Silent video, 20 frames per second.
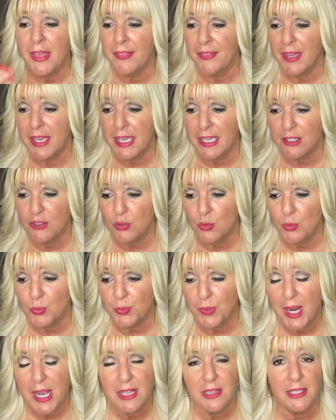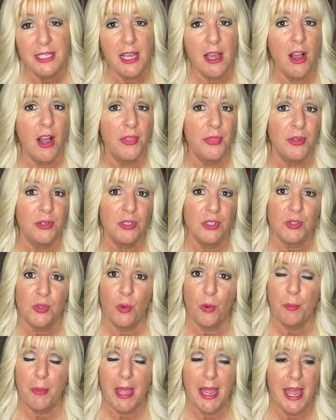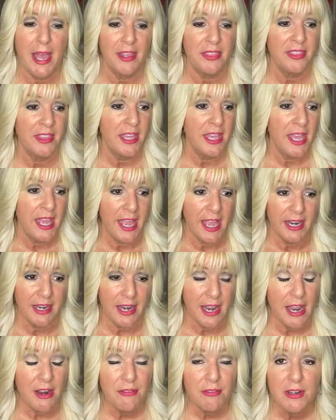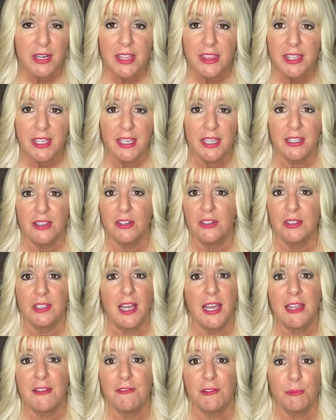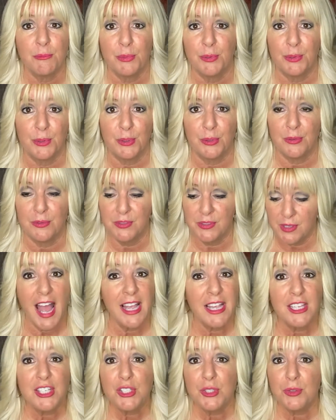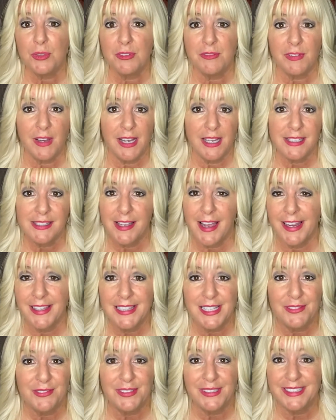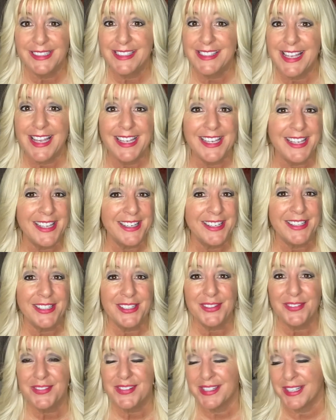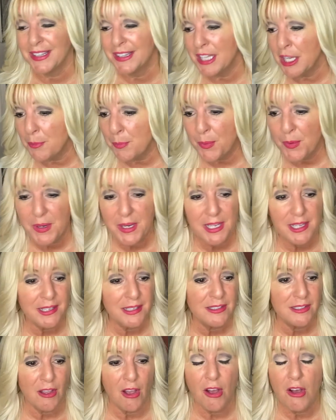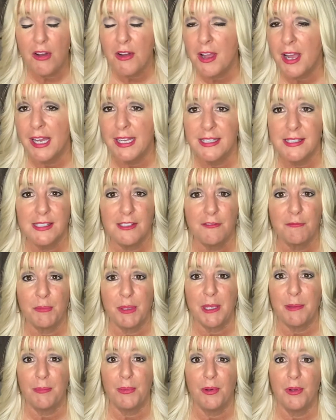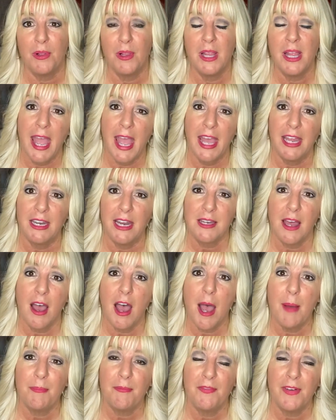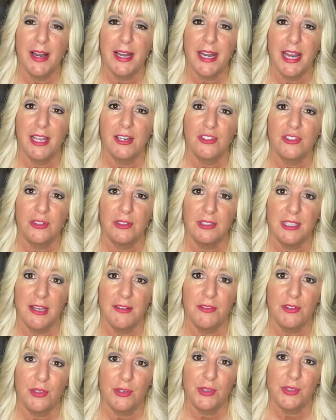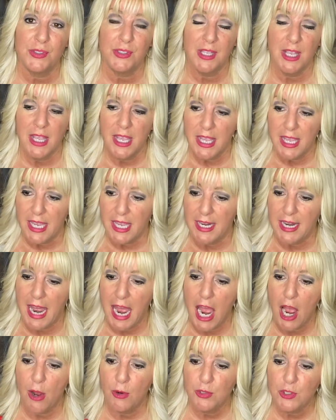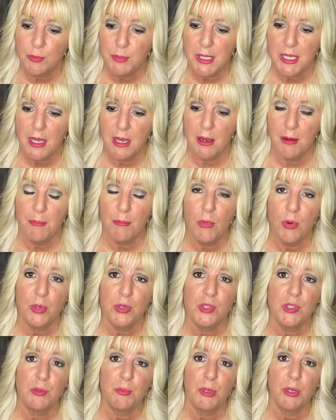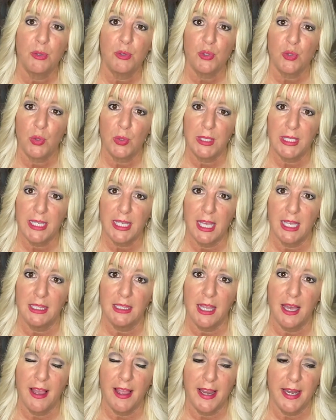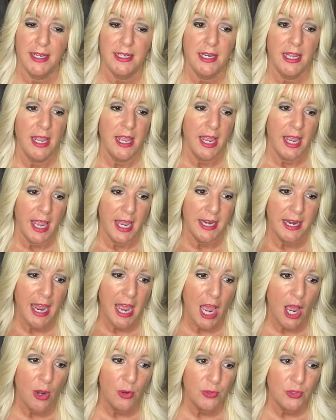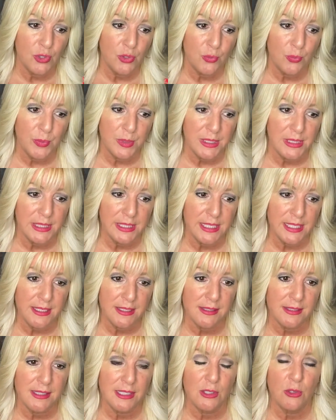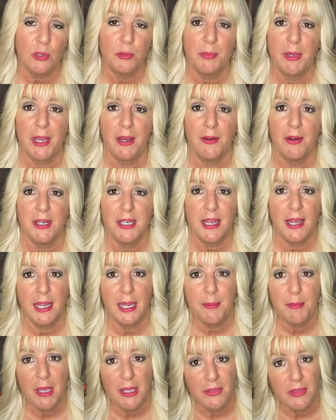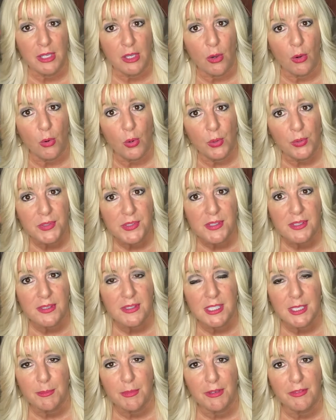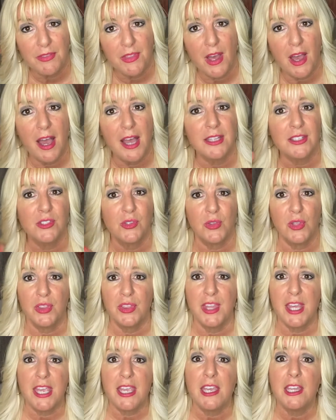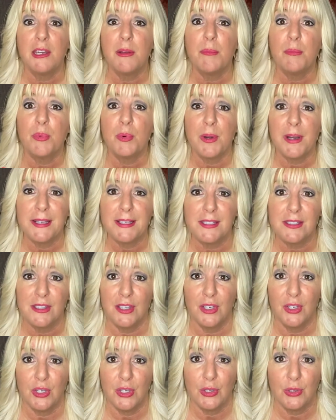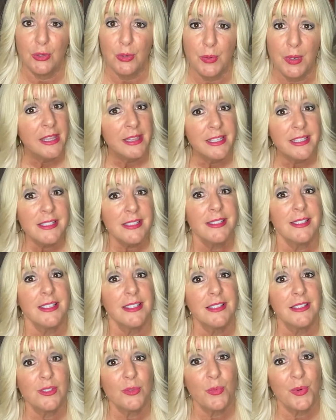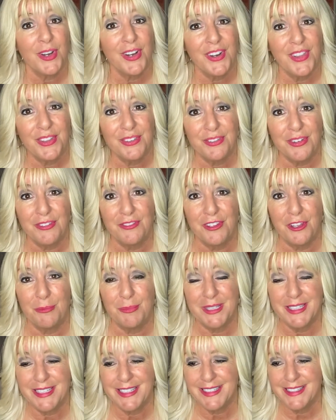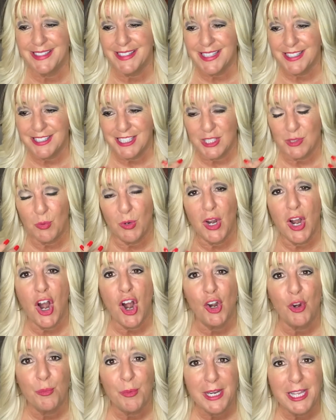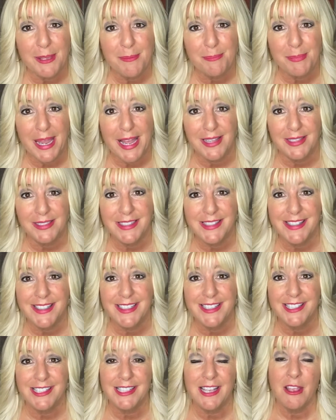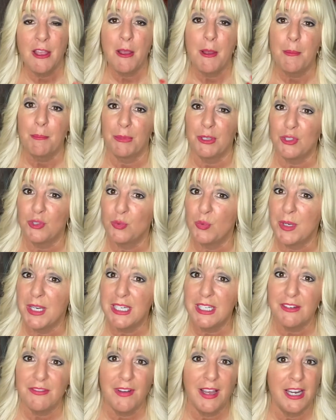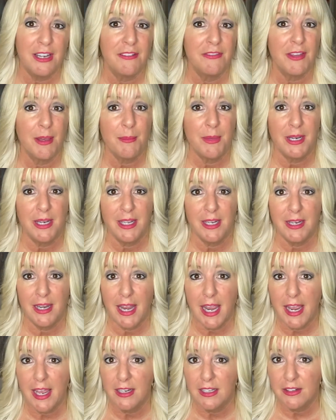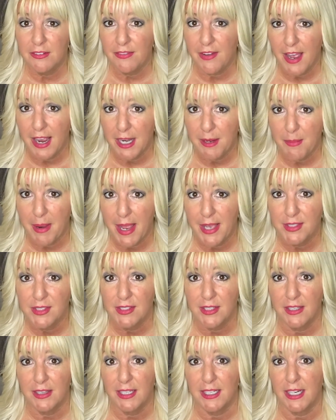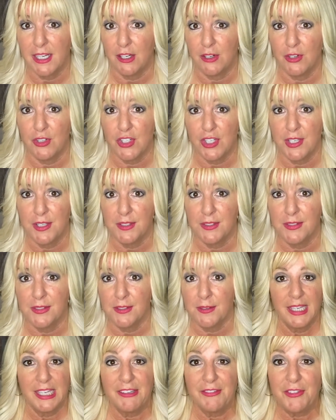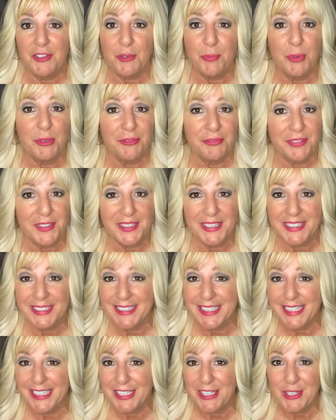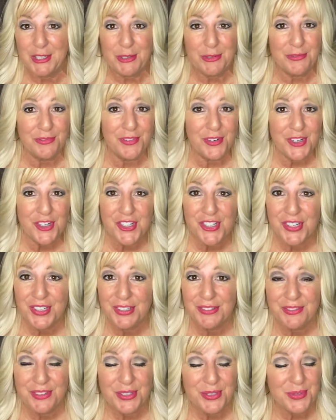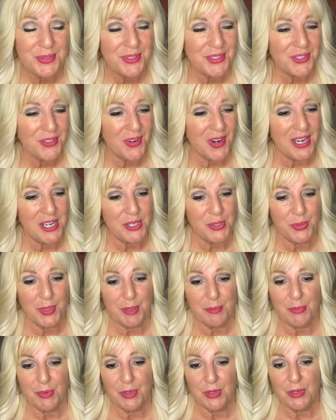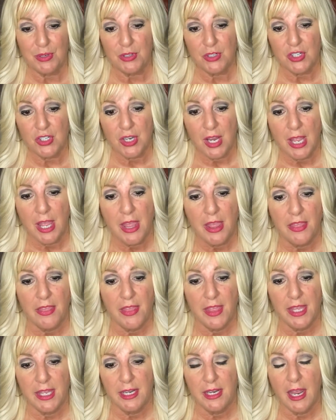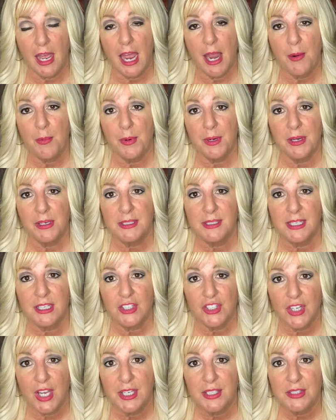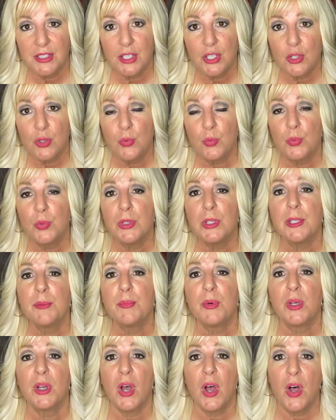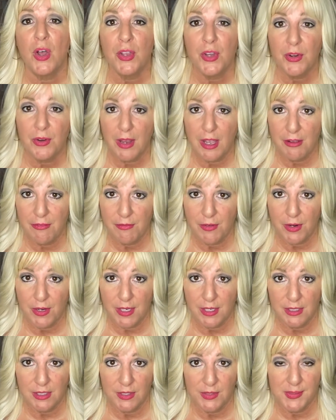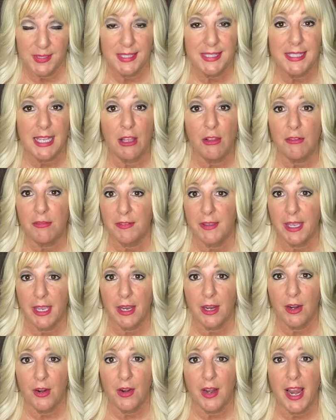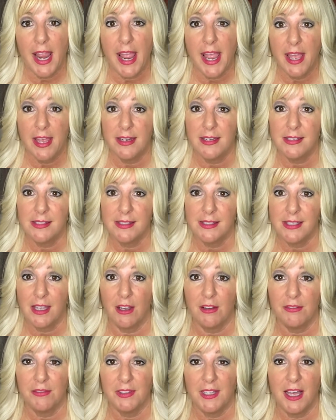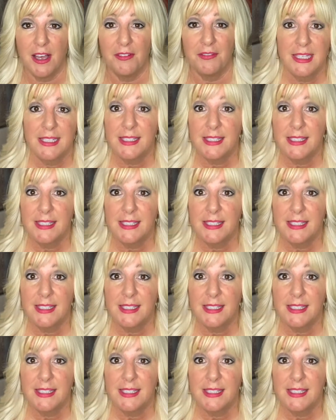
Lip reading: They get directly on their soul path and everything in their life improves. I get to advise high-level executives, celebrities, all kinds of people at top financial levels in how to become more spiritually aligned and how to release the old paradigm and the old system of thought so that they can embrace the new. This is where the fulfillment is. This is where harmony and balance is between divine feminine and divine masculine energies. If you've been feeling like a new version of you is trying to emerge, then I would suggest that you really put all your effort into self-care and self-love.